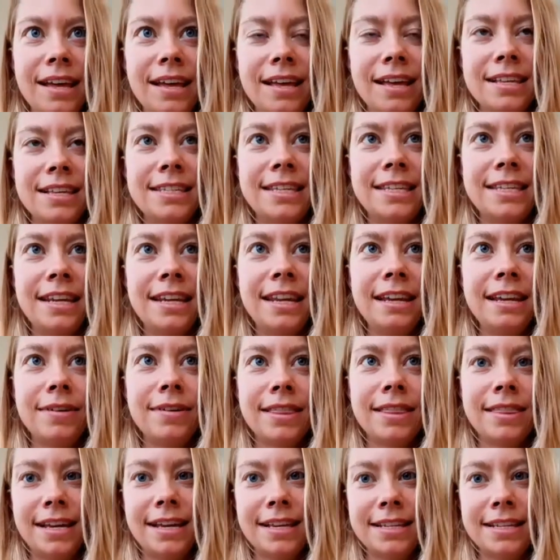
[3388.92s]
sitting with
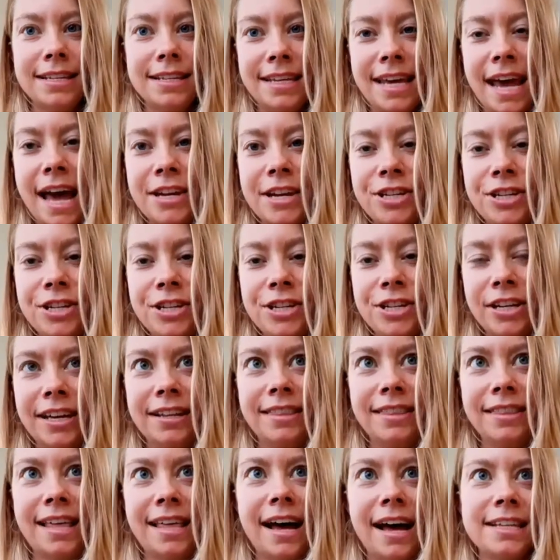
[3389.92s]
this, catching
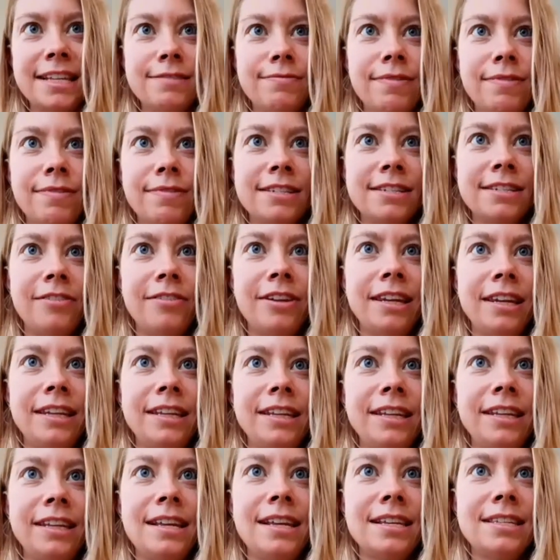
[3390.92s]
it, that's what's going to
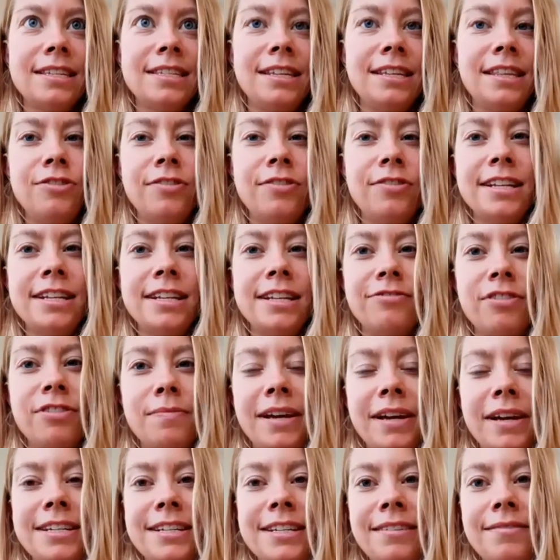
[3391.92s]
lead us to the
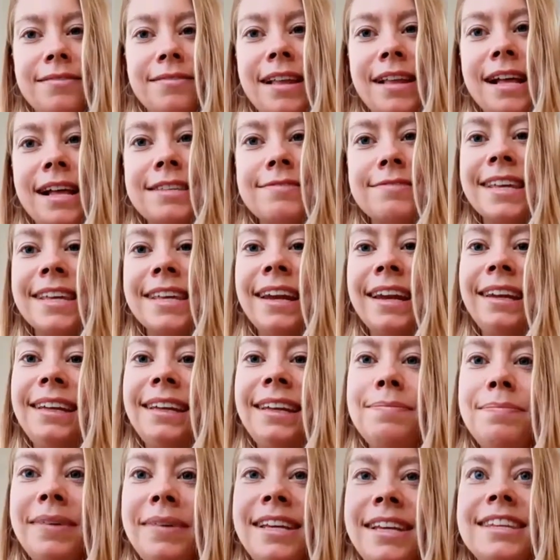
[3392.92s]
transformation. That's what's going to lead
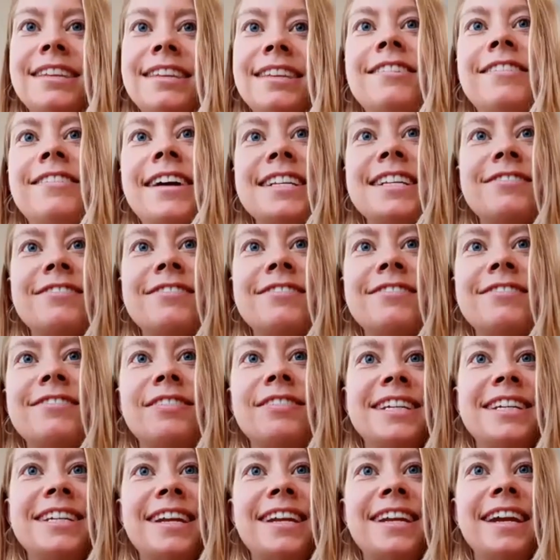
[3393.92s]
me to the
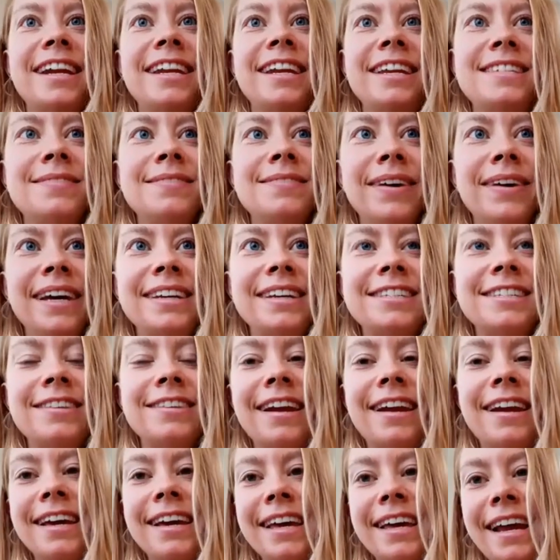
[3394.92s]
transformation I need to make so
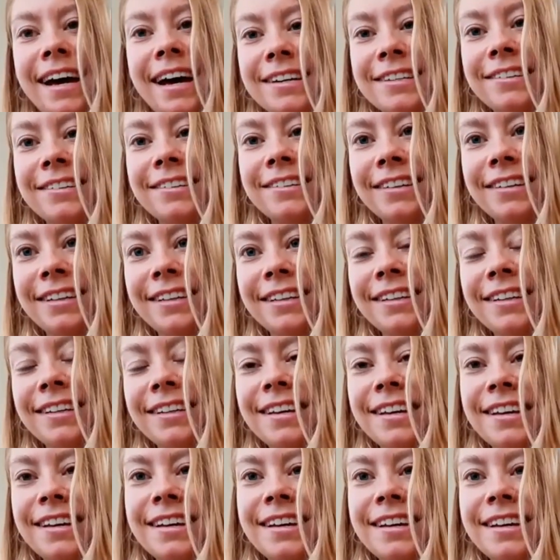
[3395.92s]
that I can actually
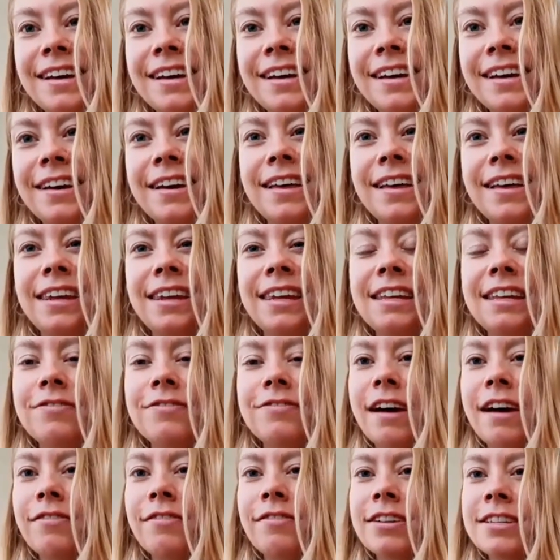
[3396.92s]
live
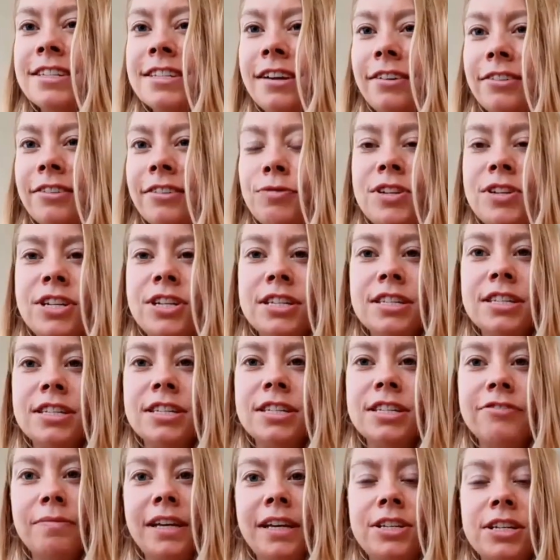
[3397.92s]
that result, which is
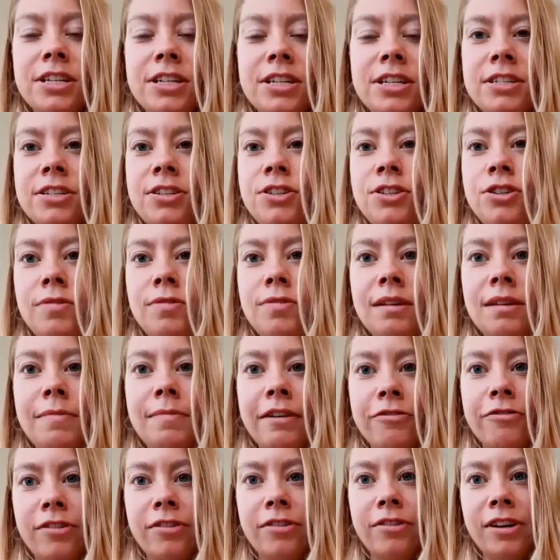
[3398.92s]
for me just doing
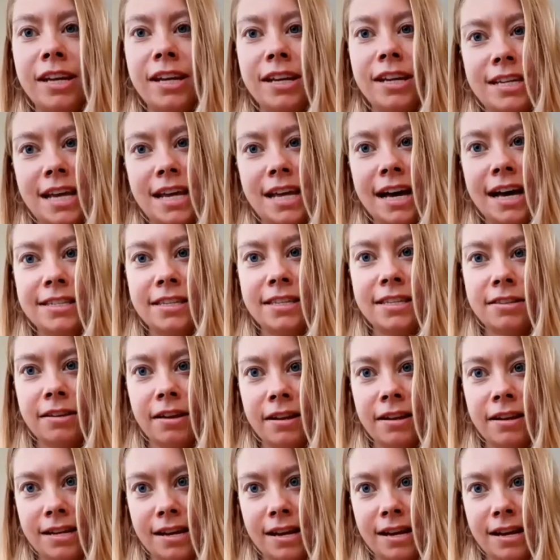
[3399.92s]
my freaking taxes
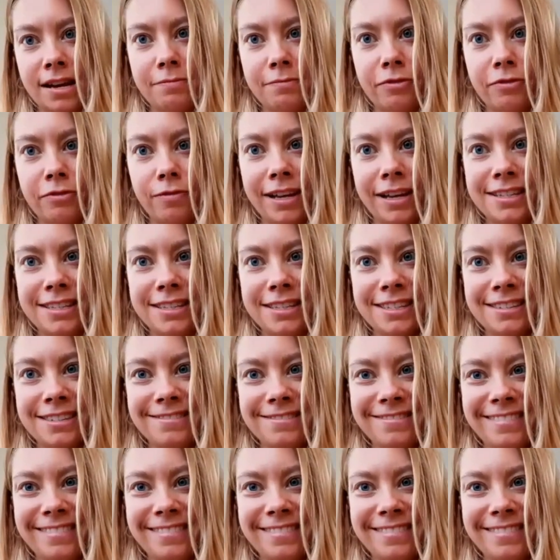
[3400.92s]
on time for once.